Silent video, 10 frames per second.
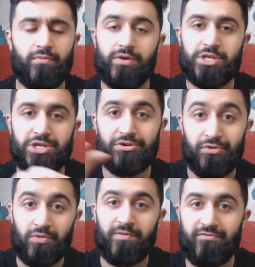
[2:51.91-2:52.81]
which
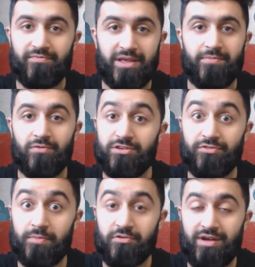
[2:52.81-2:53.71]
group of people,
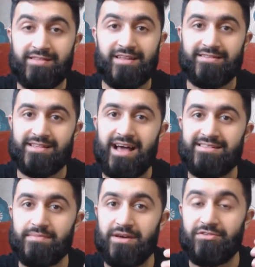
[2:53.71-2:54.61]
which group of translators
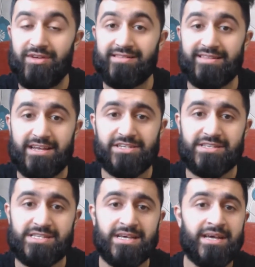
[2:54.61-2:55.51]
has the better
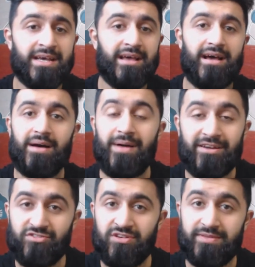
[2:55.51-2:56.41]
translations.
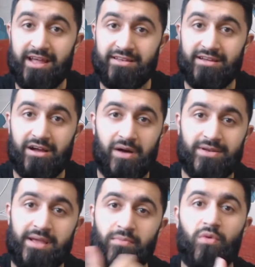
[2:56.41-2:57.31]
Uh, stream tend to
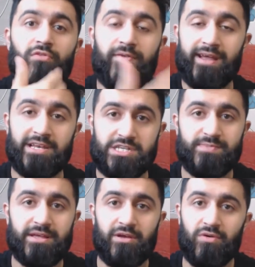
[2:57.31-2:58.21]
accommodate more for
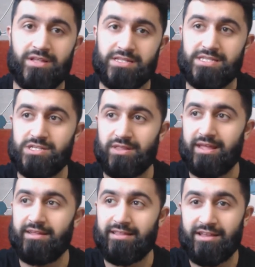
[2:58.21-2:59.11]
English-speaking audiences, so
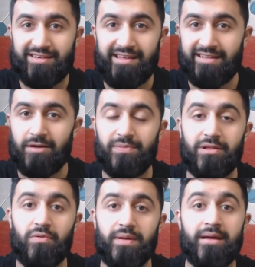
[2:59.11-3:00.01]
they they change it up a
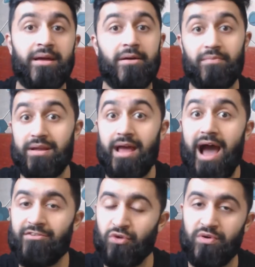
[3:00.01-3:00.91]
little bit. But it
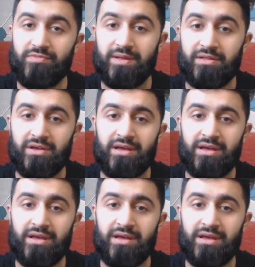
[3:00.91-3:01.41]
has always been